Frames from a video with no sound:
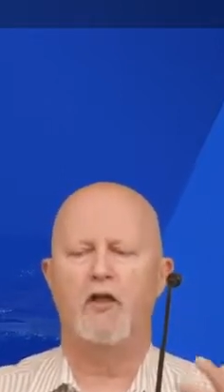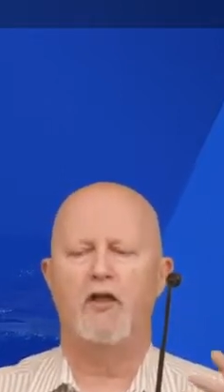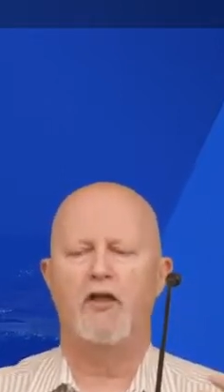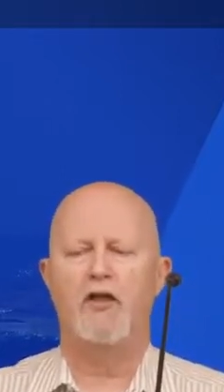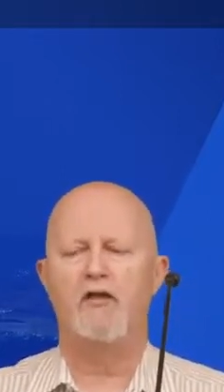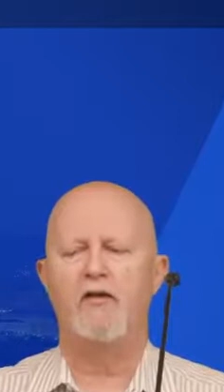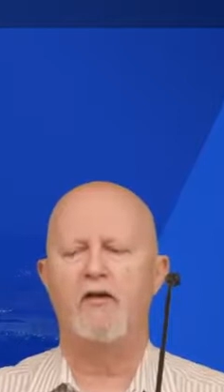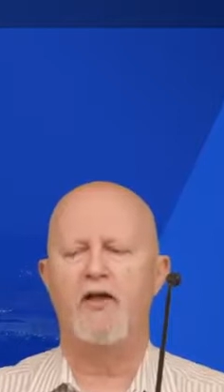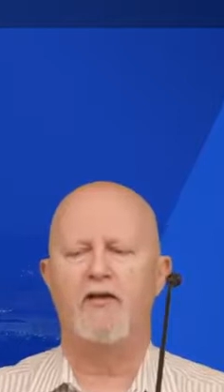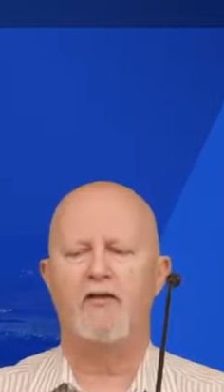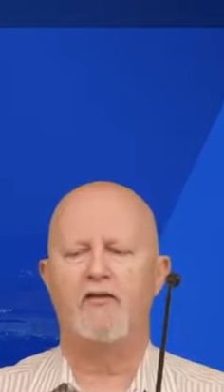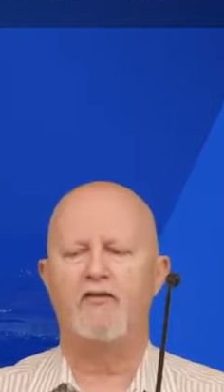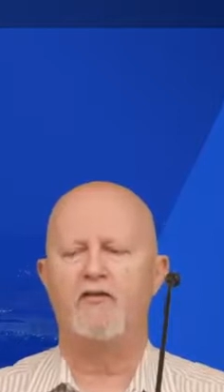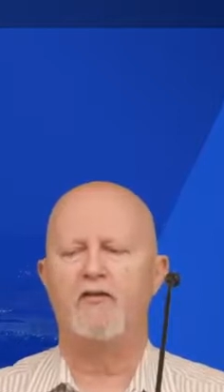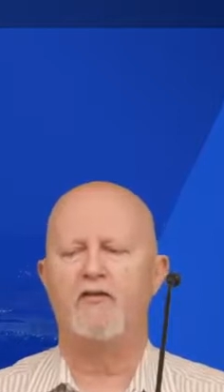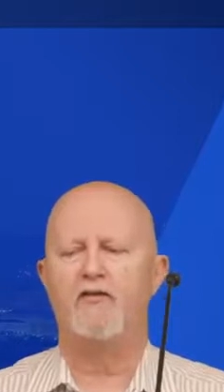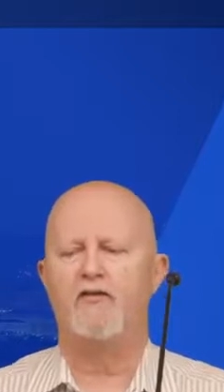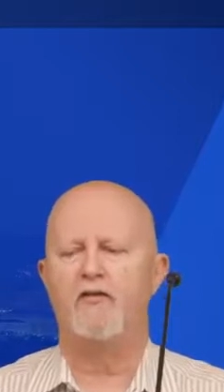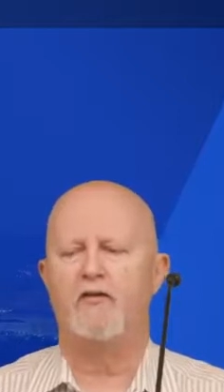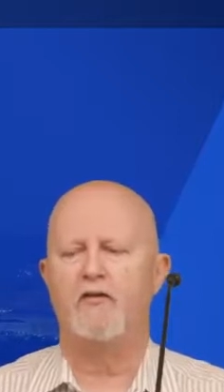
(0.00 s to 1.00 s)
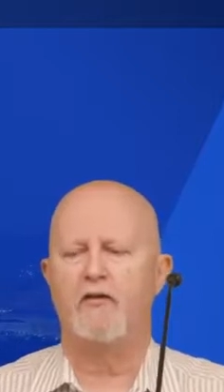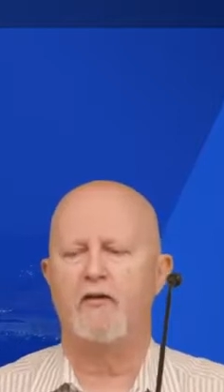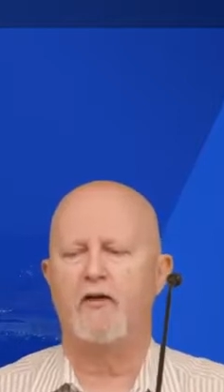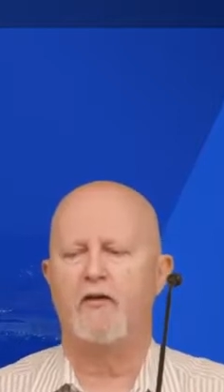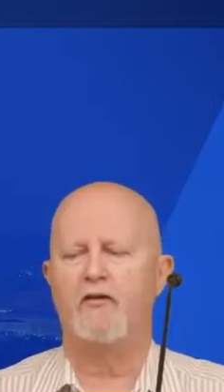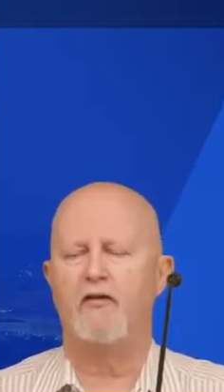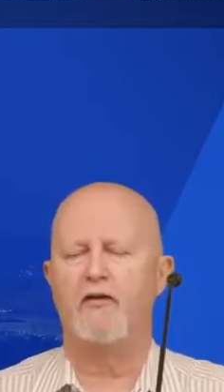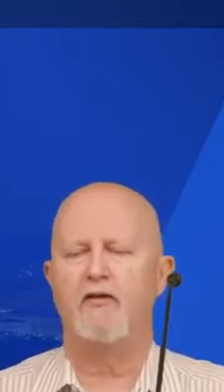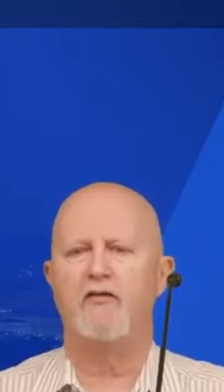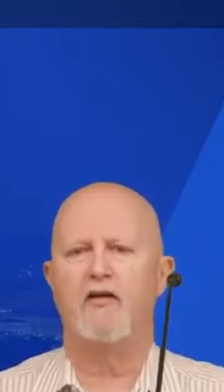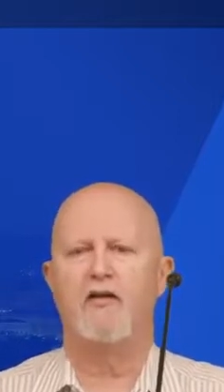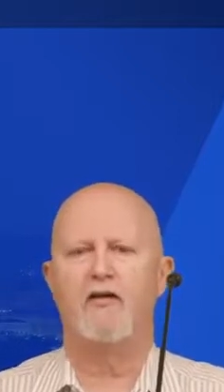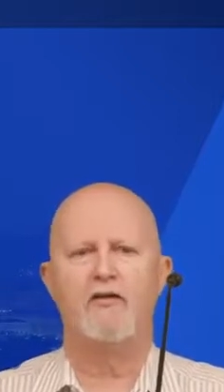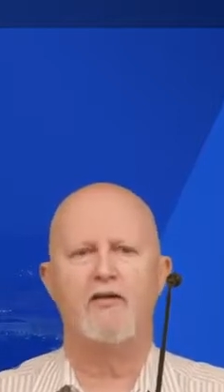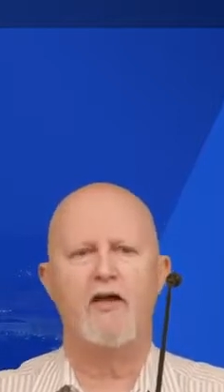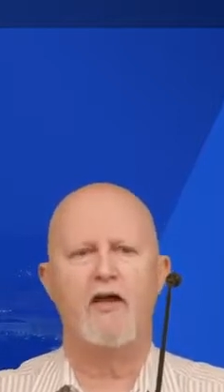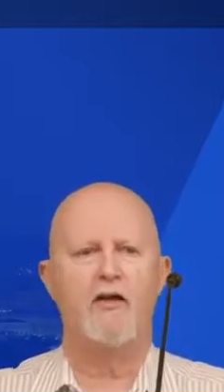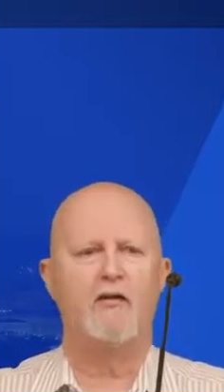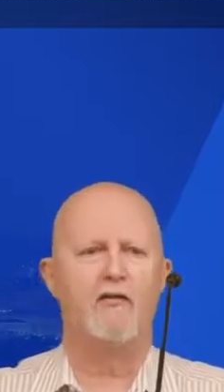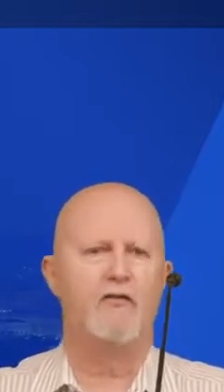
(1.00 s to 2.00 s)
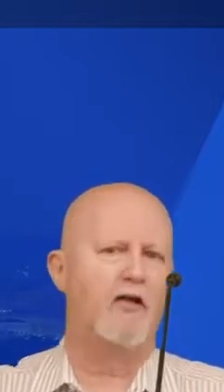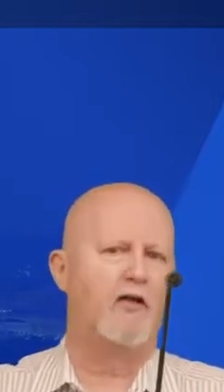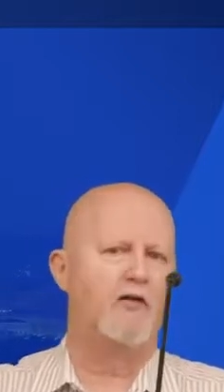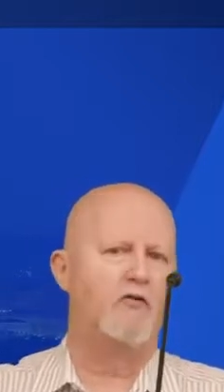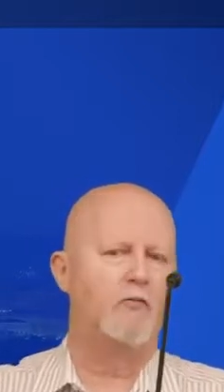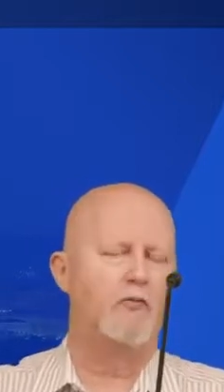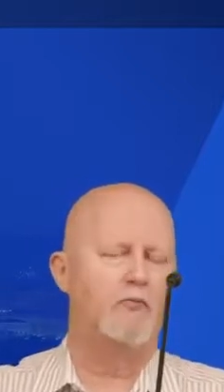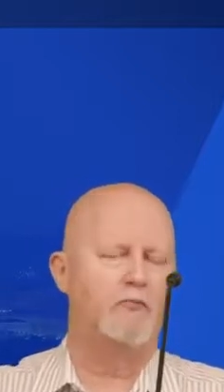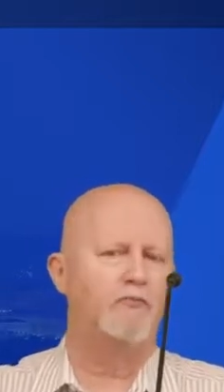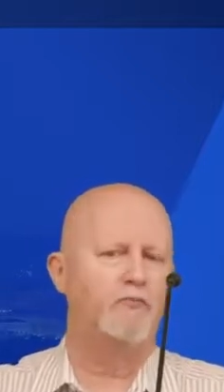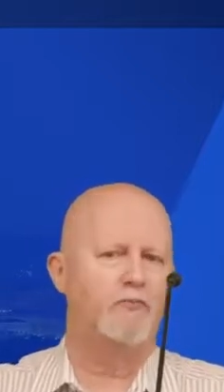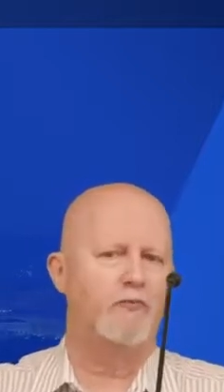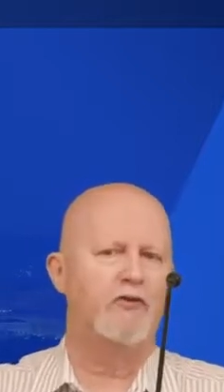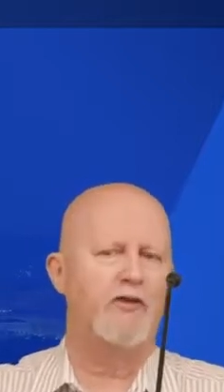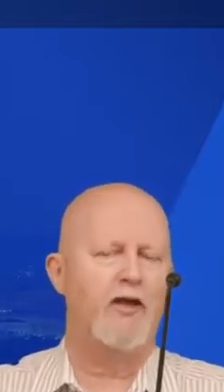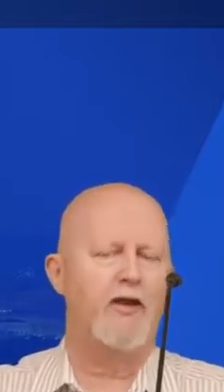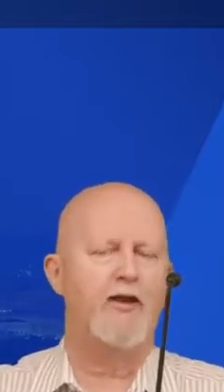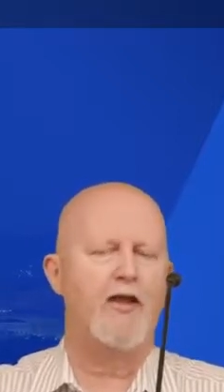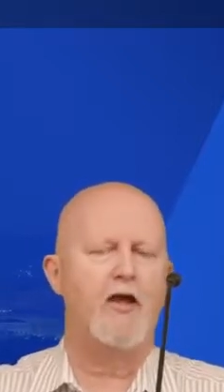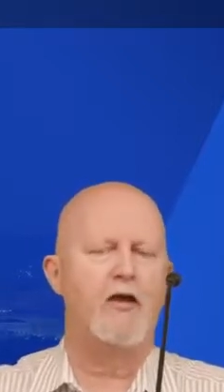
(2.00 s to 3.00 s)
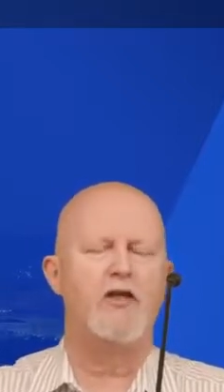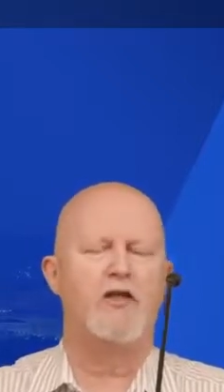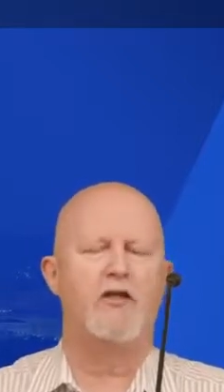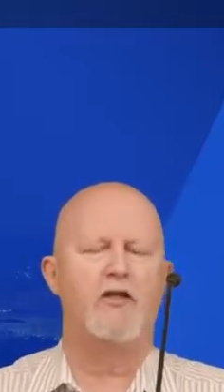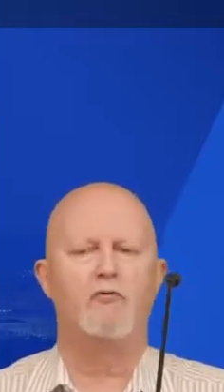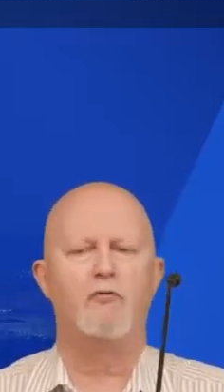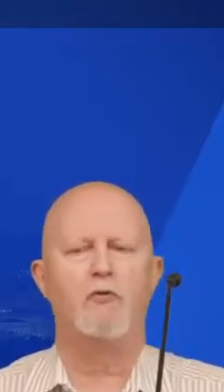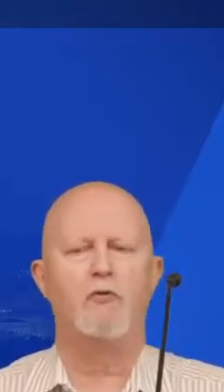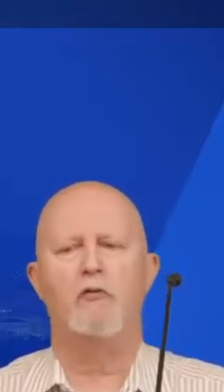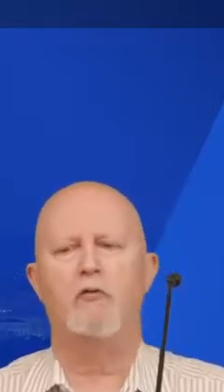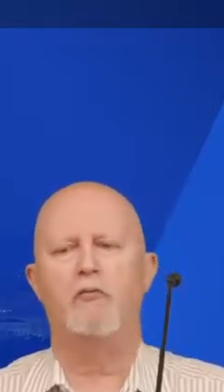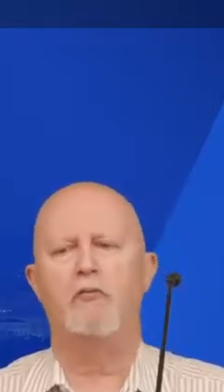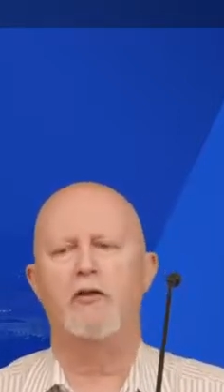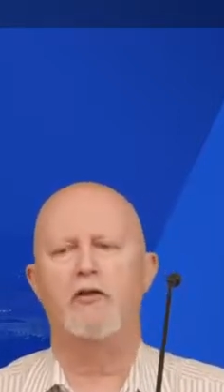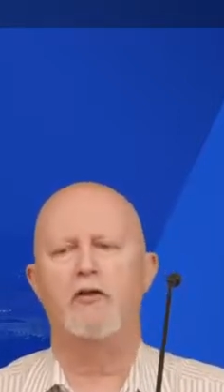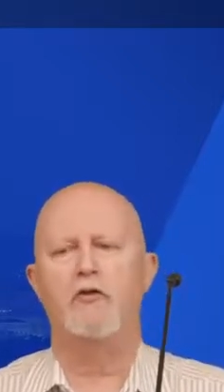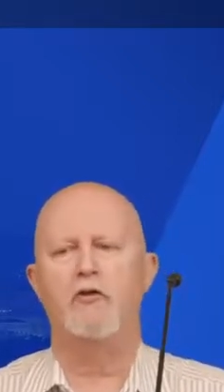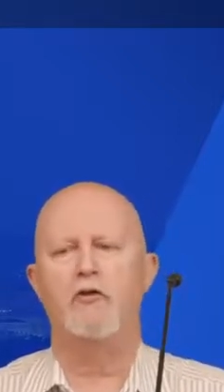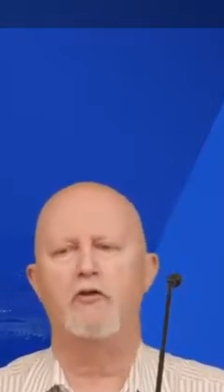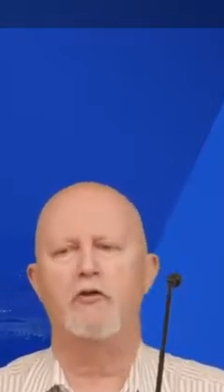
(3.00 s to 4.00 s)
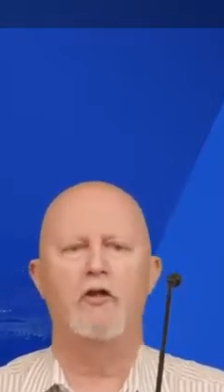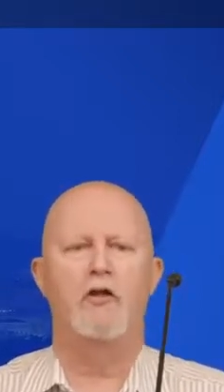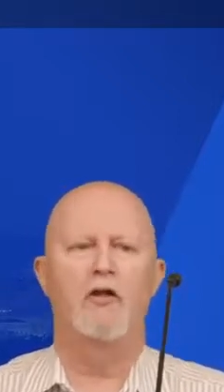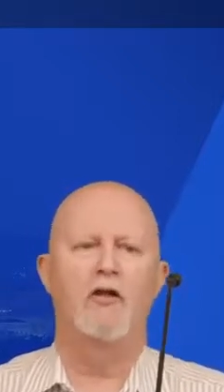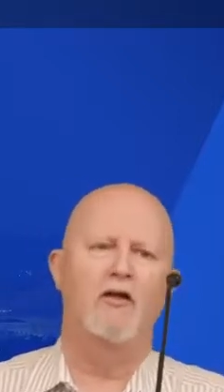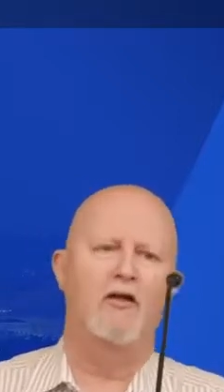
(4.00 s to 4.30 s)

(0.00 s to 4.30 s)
indexes and things like that, that's dynamic is probably good.